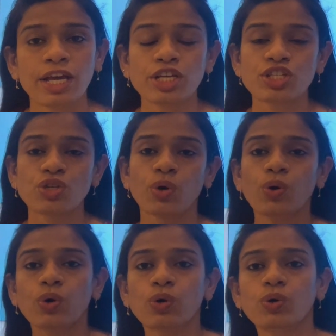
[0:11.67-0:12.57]
So
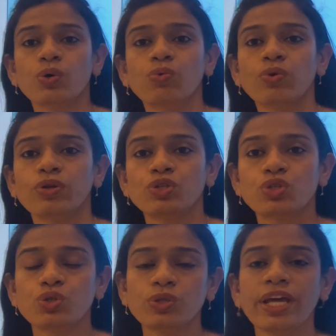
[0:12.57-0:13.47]

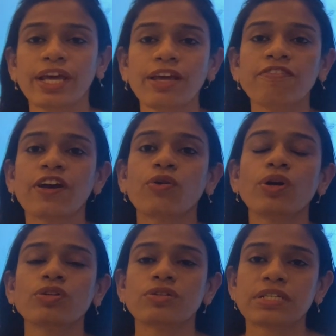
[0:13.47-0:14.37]
today we are
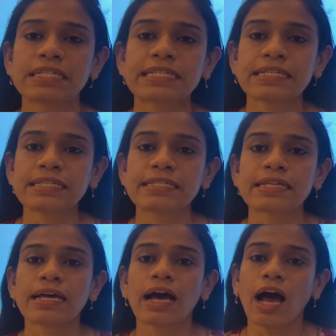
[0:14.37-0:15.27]
going to discuss
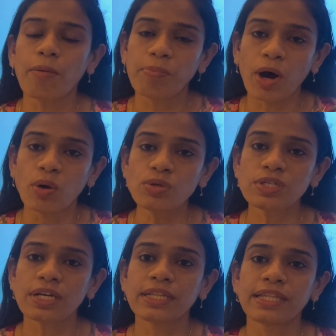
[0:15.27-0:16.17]
about
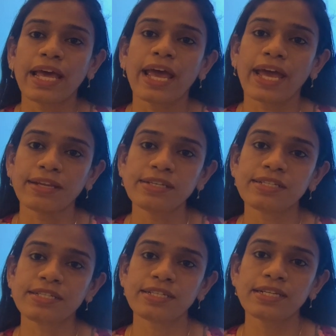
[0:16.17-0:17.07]
the
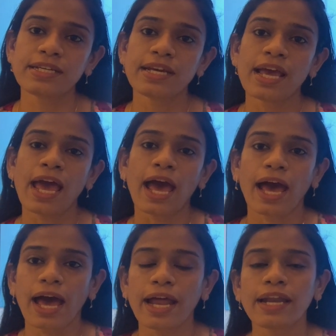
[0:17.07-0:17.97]
heredity
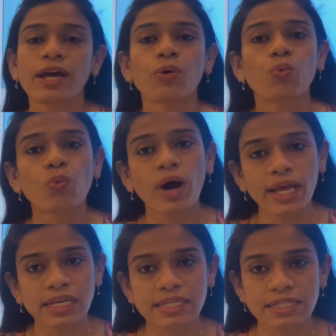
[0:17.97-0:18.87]
and
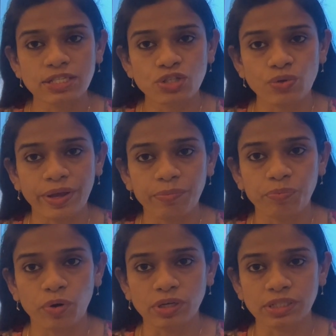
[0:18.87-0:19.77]
why is it so
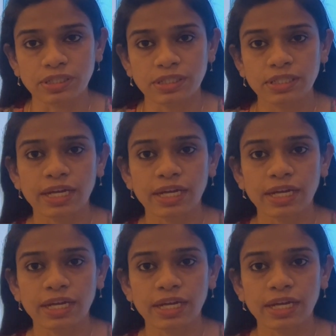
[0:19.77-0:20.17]
important.